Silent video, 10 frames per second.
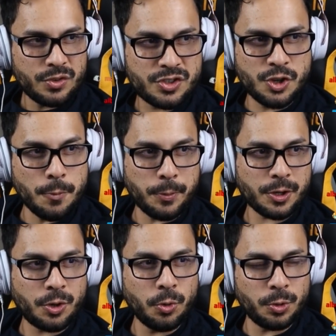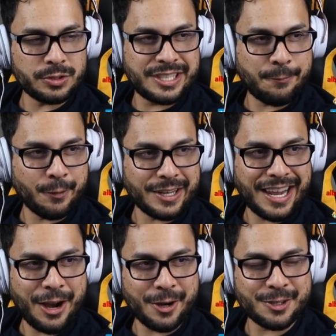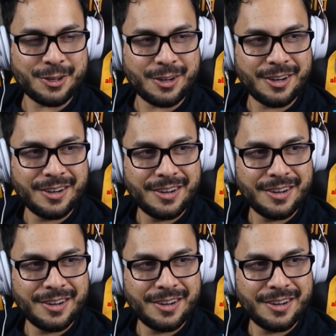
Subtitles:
super cool, different character,